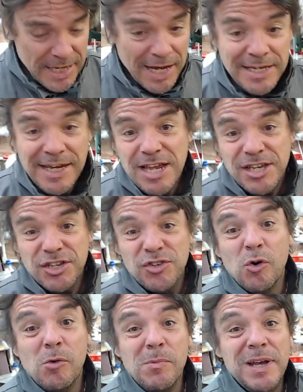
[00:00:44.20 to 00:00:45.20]
And yes,
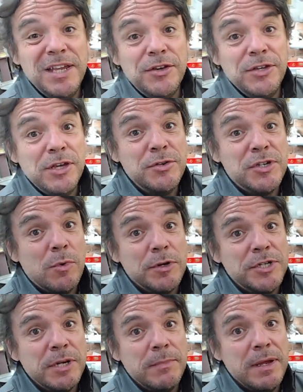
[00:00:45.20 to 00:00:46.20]
normally you're used to
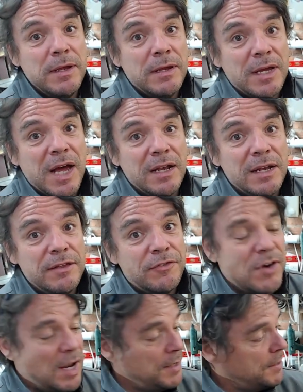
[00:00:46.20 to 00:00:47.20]
watching me colour the
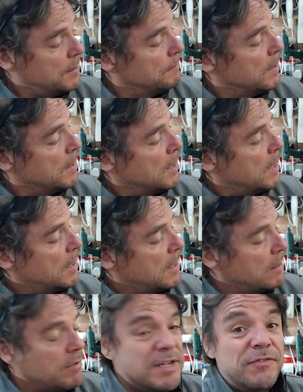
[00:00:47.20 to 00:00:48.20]
front.
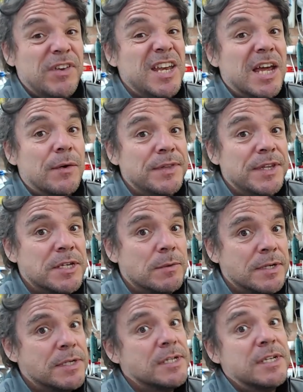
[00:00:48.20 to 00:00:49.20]
And there is a video on this
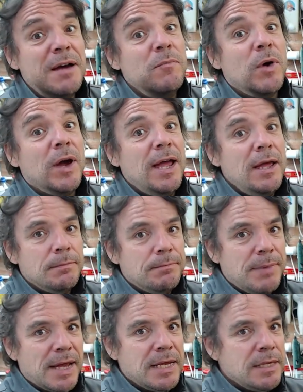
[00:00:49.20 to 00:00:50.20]
one somewhere,
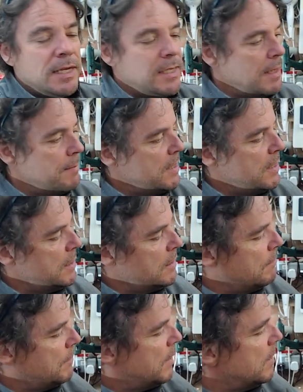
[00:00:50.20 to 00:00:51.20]
back in the dim and
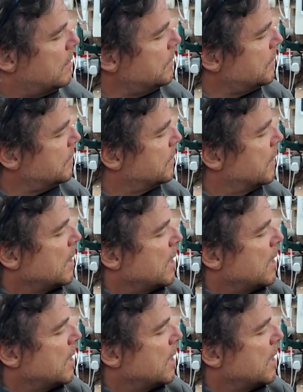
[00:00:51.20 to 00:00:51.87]
distant past.